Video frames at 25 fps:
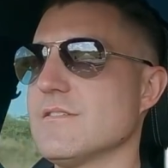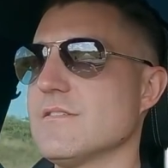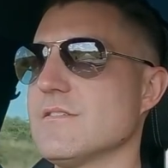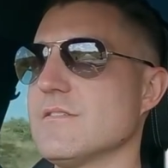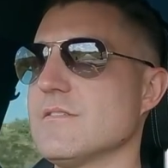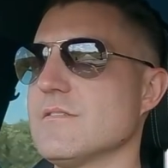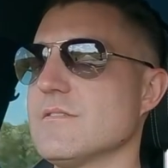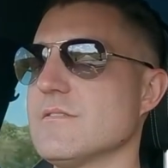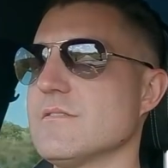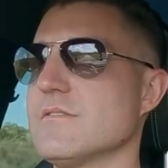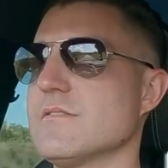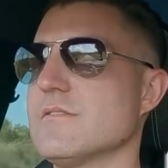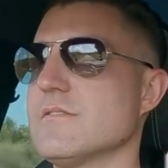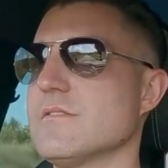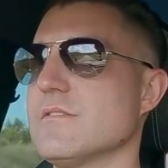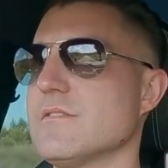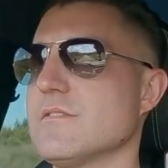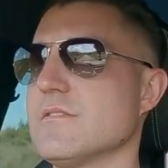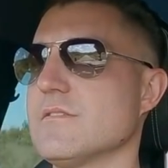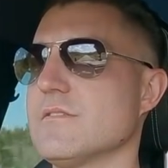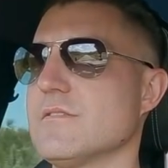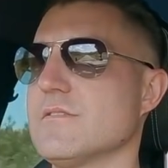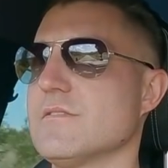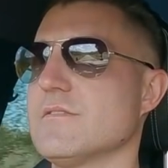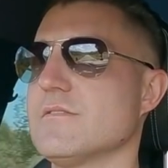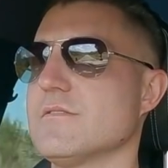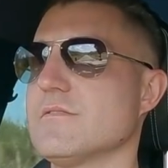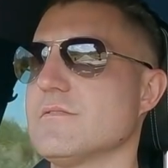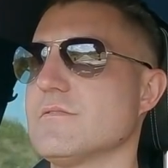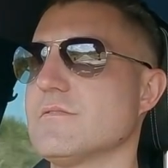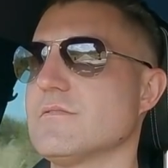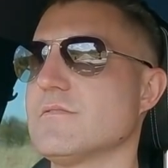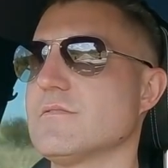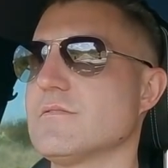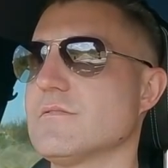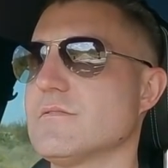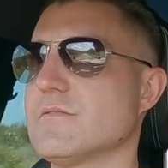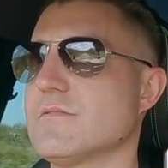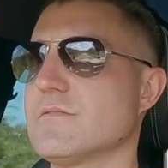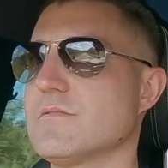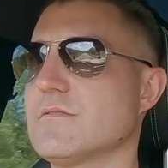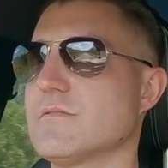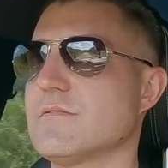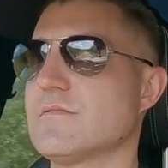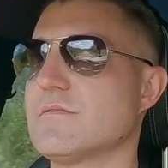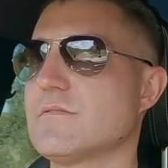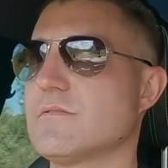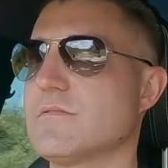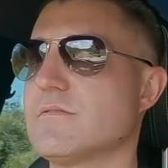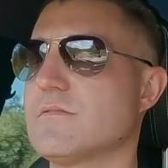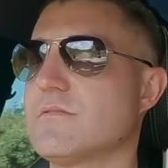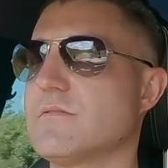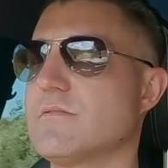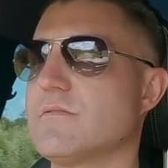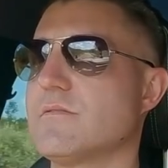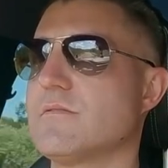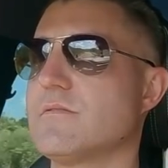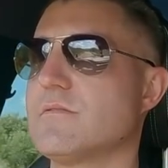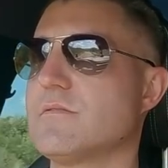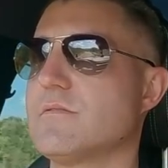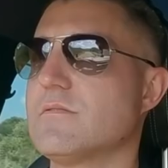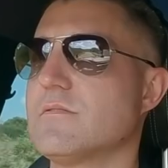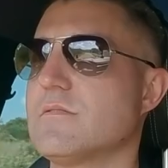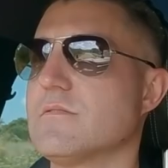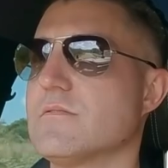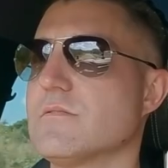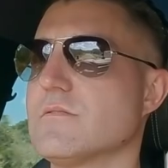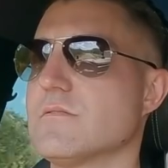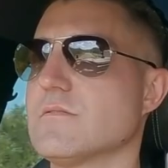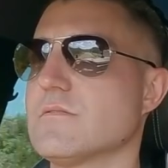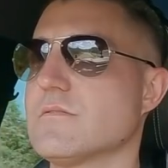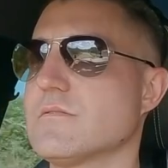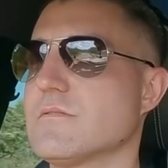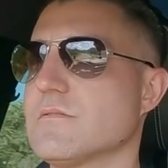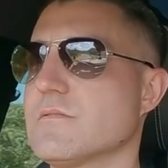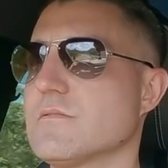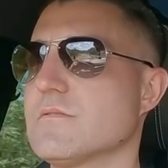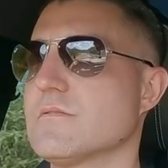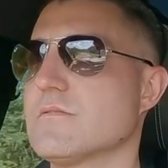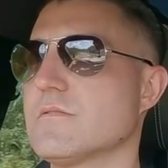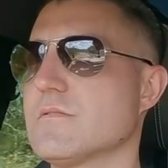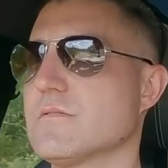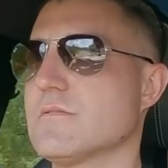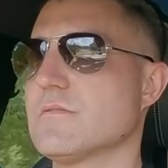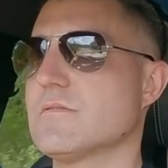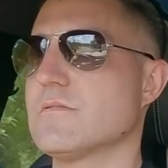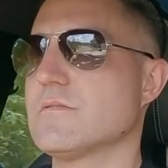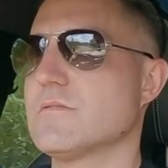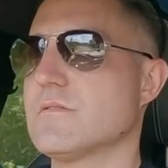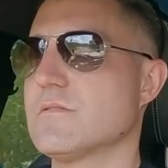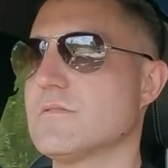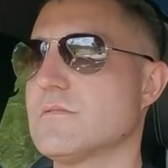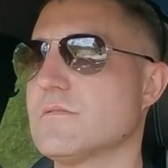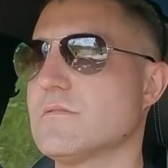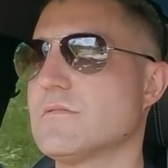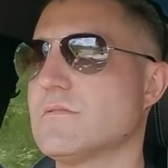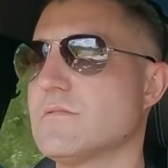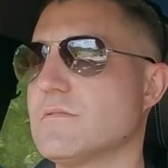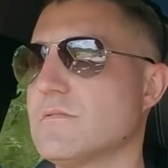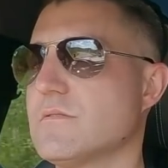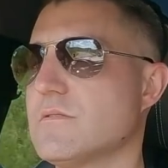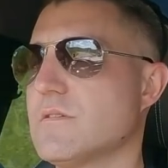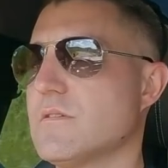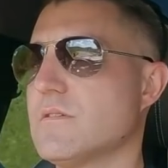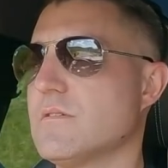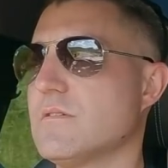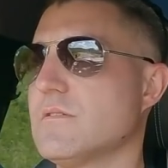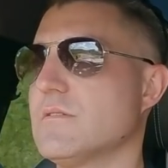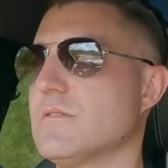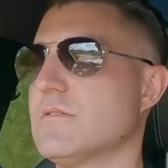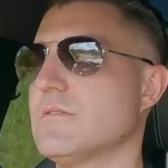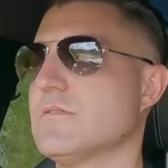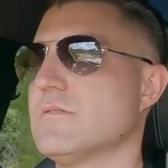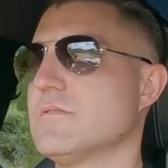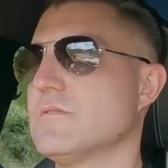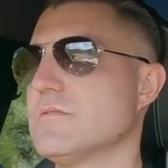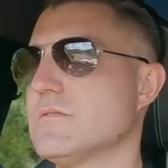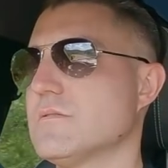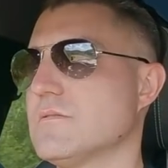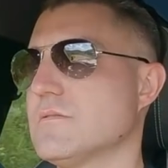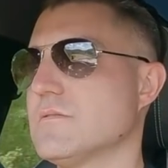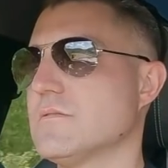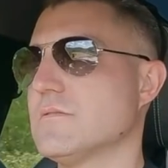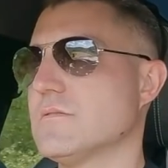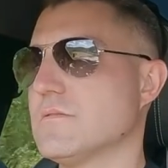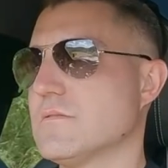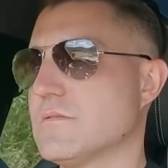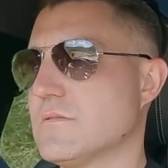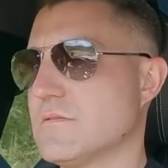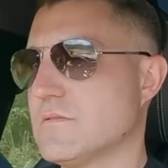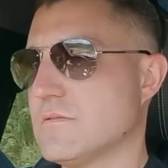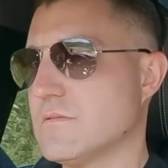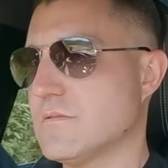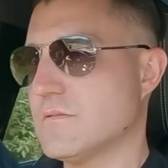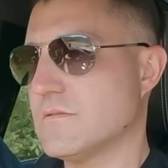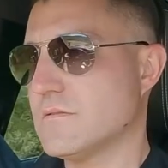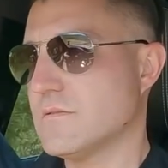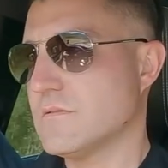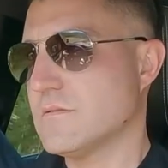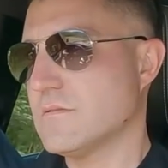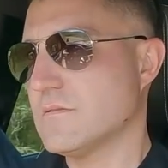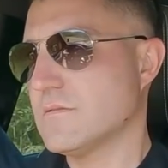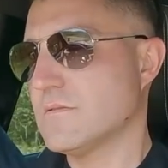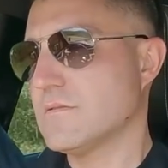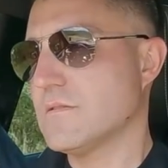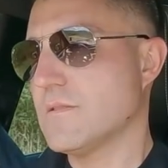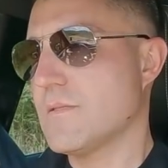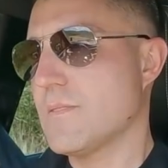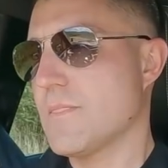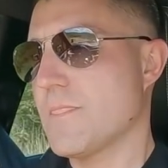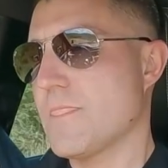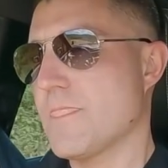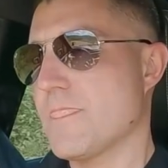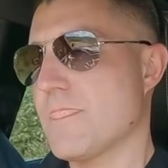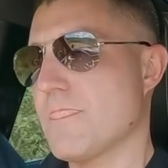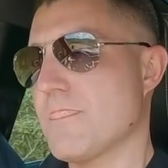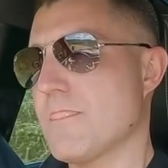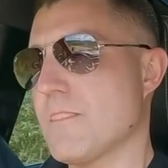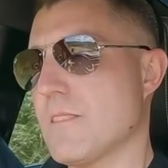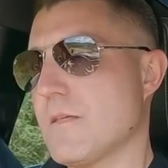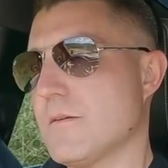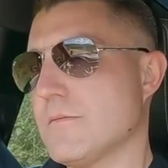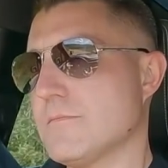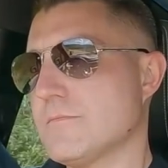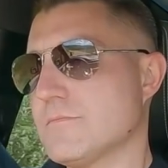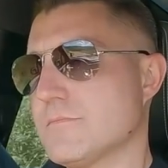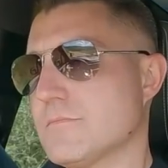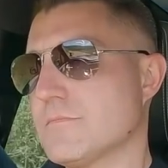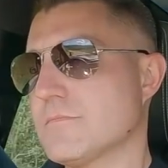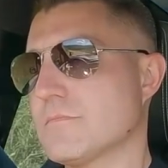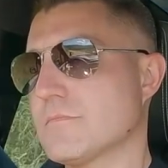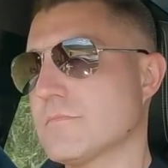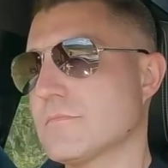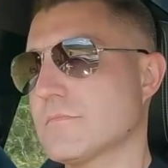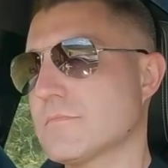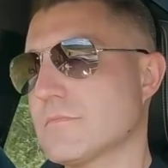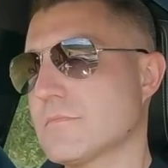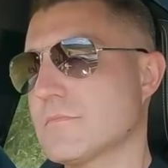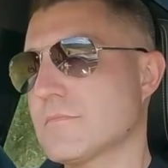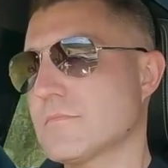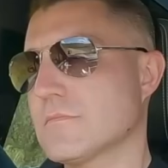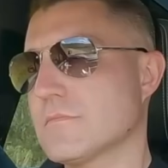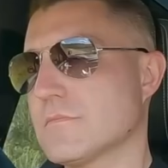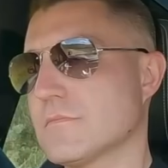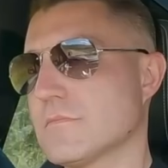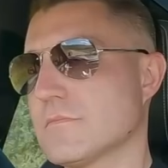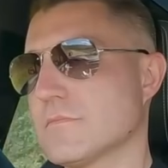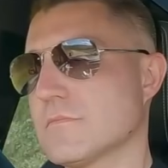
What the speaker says: (not speaking)